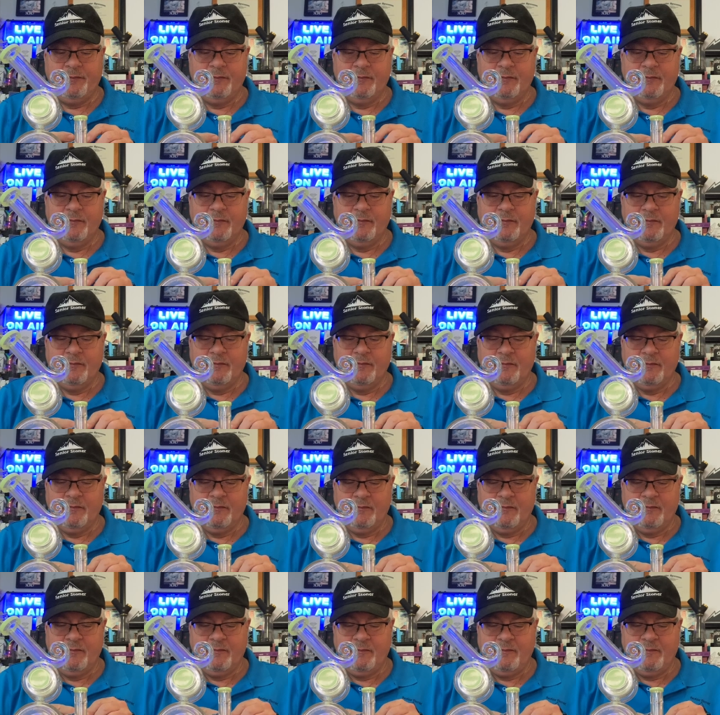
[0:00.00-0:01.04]

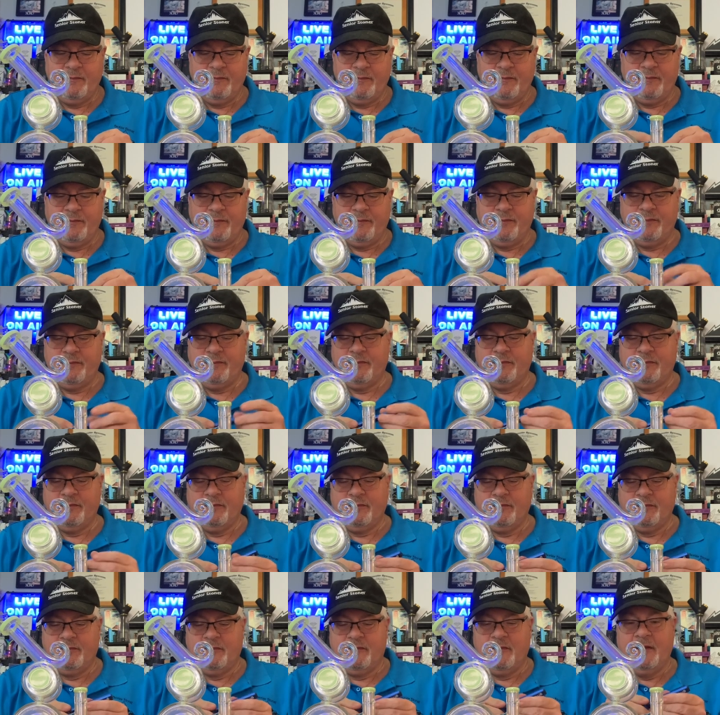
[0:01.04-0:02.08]

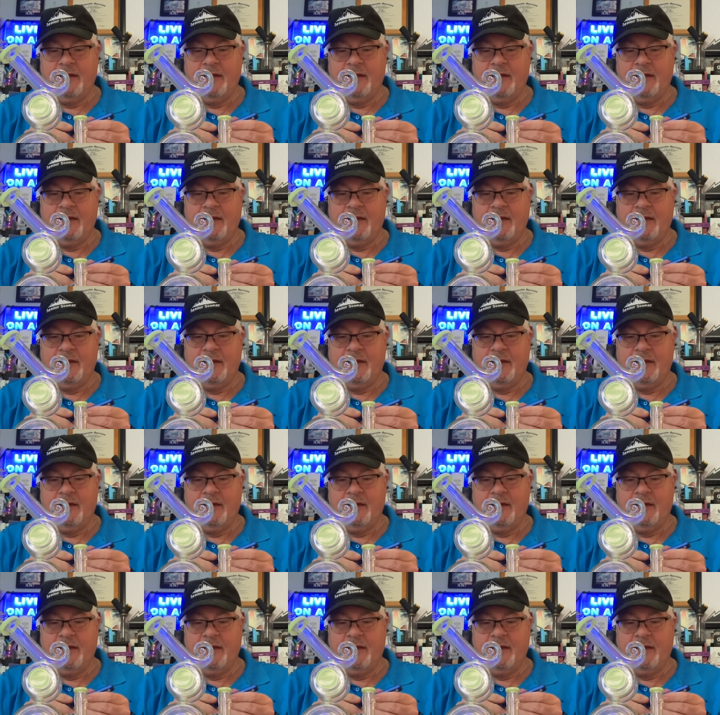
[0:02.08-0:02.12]
No one is speaking in this clip.